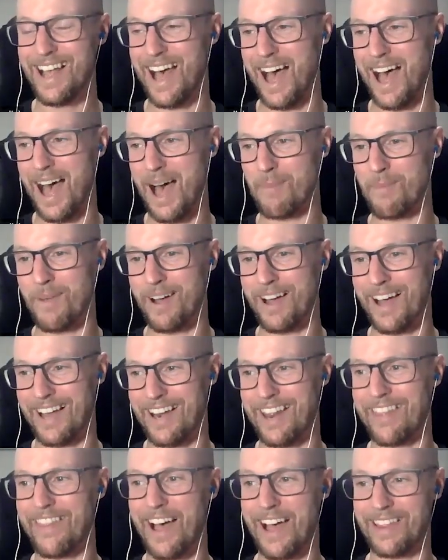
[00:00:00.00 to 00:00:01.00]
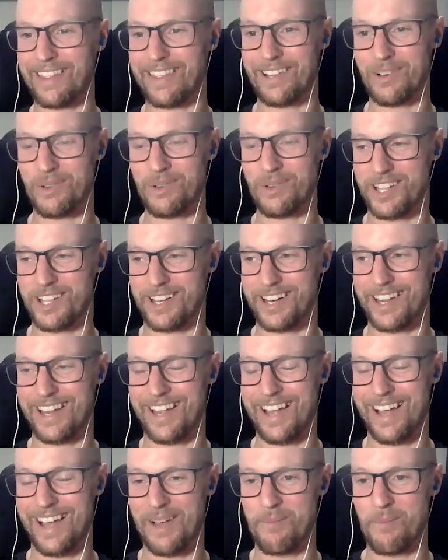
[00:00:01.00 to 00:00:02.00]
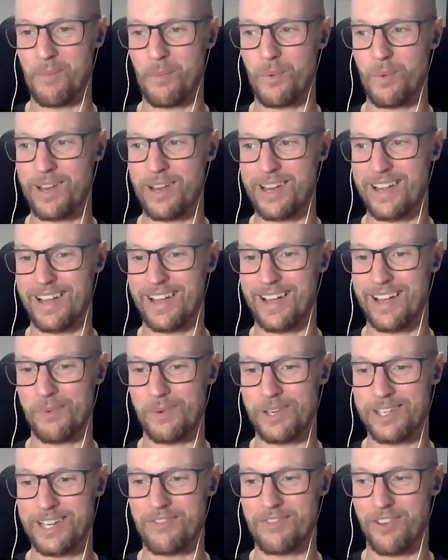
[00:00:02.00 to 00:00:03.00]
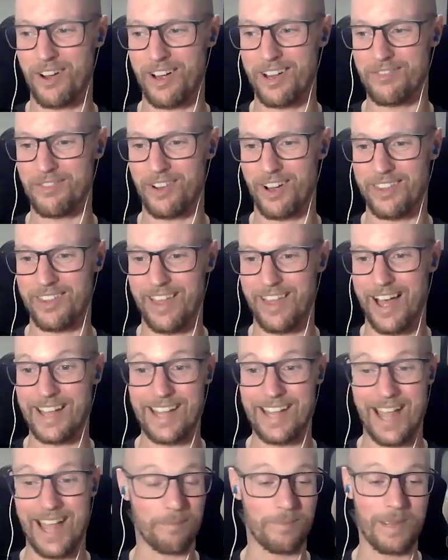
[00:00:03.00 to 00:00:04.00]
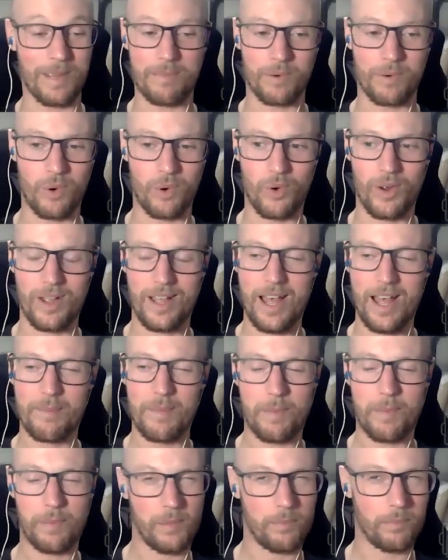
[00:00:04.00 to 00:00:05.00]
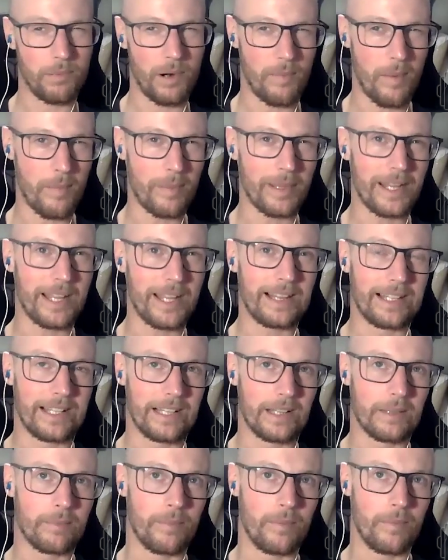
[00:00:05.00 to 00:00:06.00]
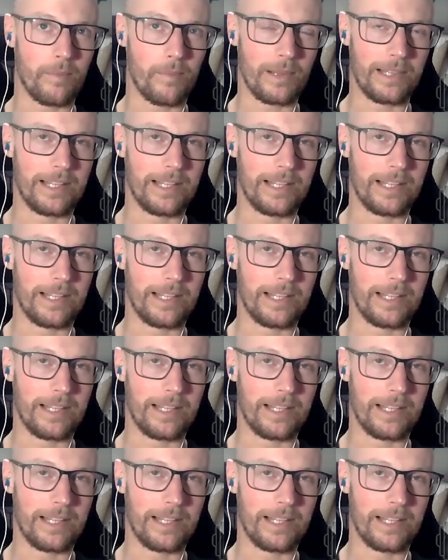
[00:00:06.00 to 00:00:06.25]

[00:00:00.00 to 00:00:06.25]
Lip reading: And in that little study, we did find that again, people are probably a little